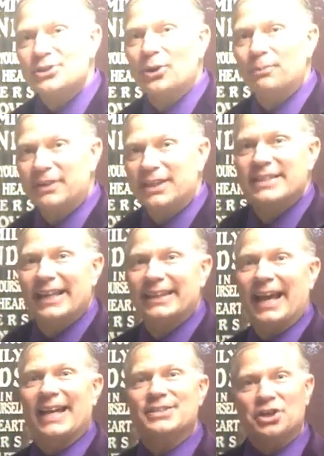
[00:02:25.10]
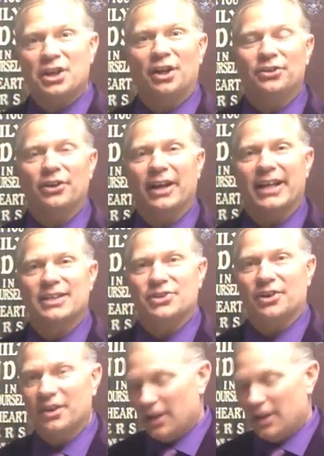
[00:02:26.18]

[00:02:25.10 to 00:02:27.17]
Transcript: soap does that has a color enhancer.